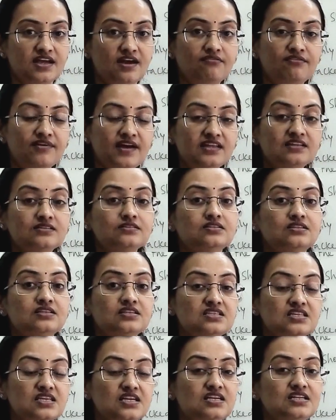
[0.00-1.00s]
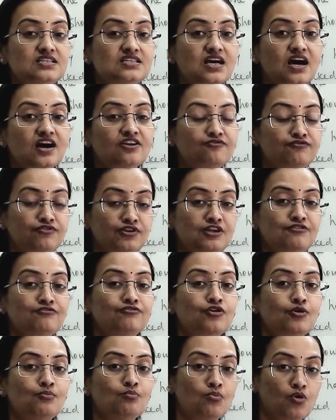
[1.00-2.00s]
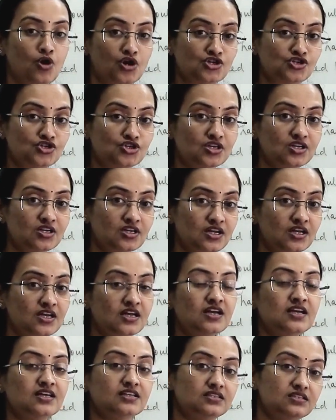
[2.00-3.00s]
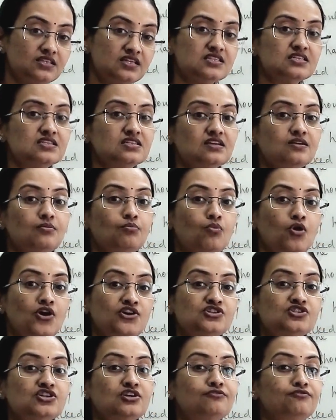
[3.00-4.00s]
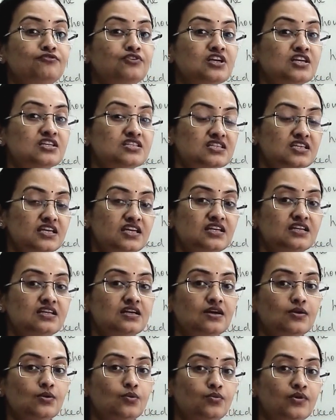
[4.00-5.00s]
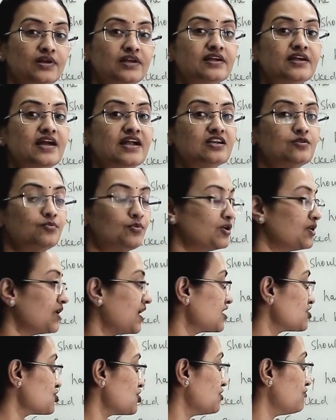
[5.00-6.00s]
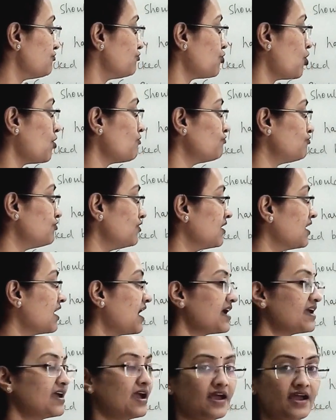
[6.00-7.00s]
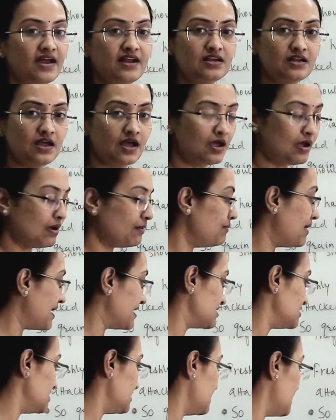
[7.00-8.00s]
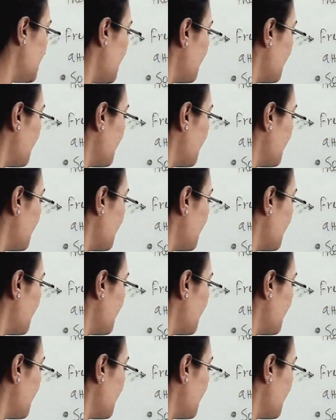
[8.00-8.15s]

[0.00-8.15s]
When the seeds are free from moisture, this moisture free seed will get protection from fungi and bacteria.